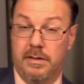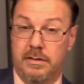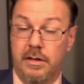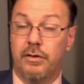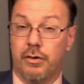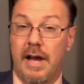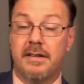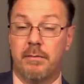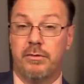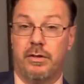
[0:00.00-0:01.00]
still
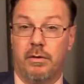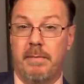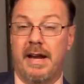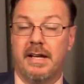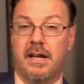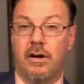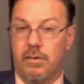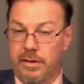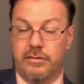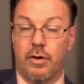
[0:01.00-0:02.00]
direct them to the
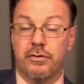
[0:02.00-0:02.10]
Medicare or the